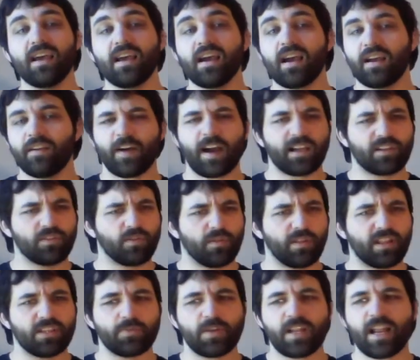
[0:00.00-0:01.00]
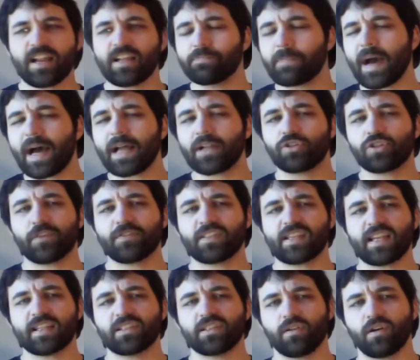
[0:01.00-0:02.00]
In fact, I don't think there's been any bad draft
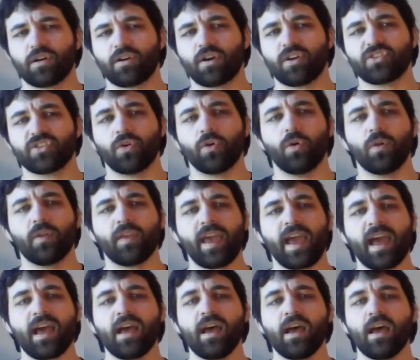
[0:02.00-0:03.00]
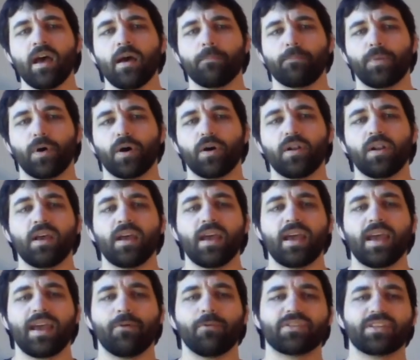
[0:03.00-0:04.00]
sets across the whole year, but
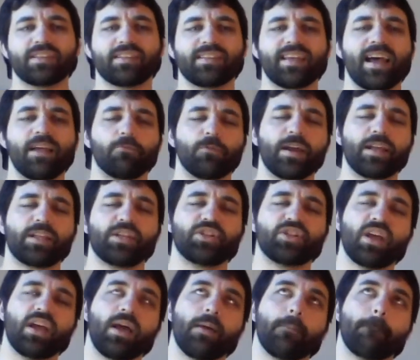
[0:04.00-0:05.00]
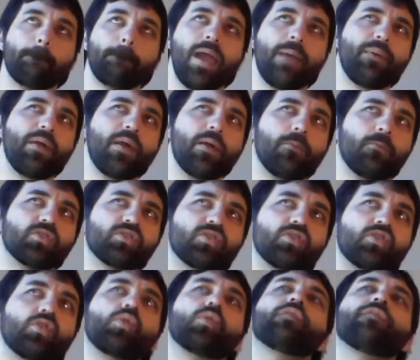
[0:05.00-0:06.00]
it was a set which maybe was
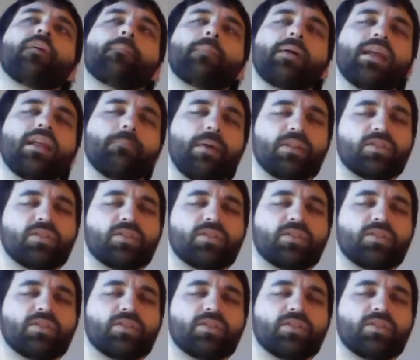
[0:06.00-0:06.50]
known for being a bit